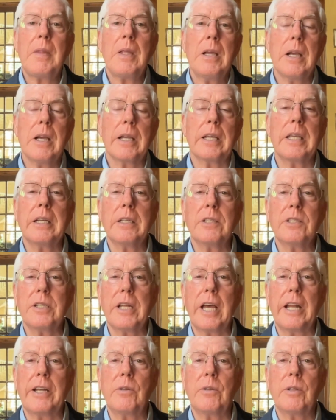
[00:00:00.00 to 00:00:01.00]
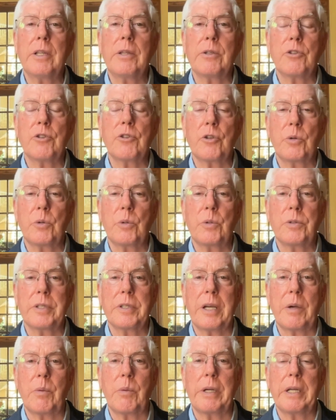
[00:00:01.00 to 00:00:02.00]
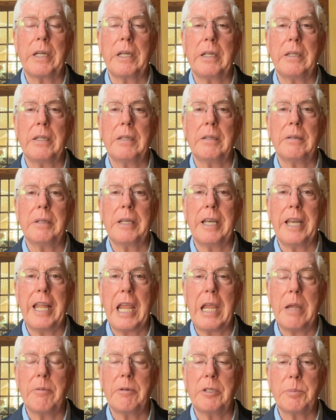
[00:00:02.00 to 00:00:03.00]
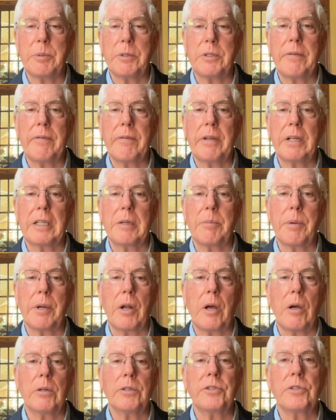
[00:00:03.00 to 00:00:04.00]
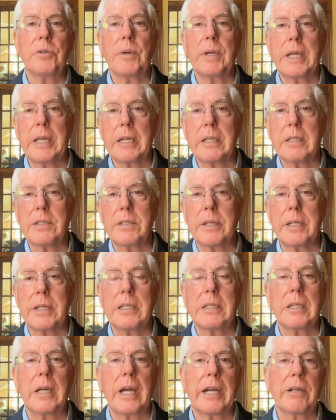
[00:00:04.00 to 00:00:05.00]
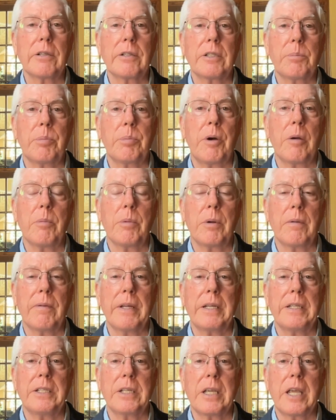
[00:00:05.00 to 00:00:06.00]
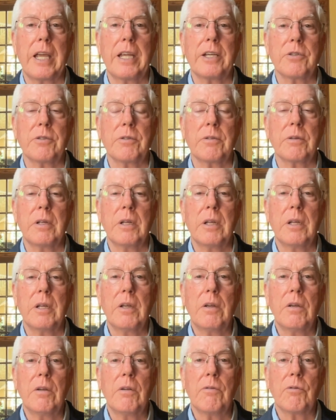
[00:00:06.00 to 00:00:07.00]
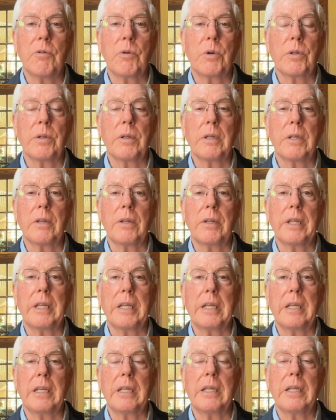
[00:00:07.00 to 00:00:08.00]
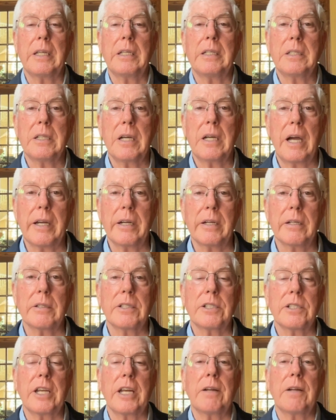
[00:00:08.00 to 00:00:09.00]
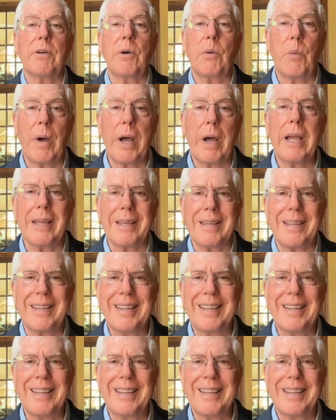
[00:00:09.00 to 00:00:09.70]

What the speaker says: against not only the schools that we named specifically, but also against the entire Department of Education for the entire state of Hawaii.